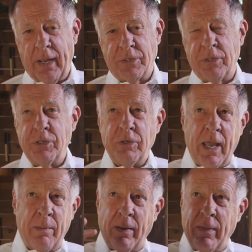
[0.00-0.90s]
I said, you
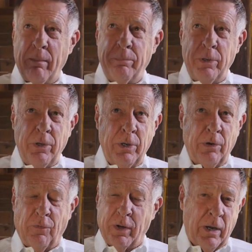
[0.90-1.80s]
came out of that
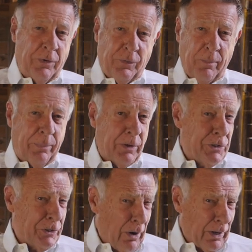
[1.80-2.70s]
beautiful country up there in
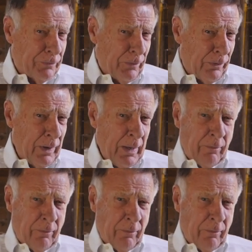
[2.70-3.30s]
Charlottesville,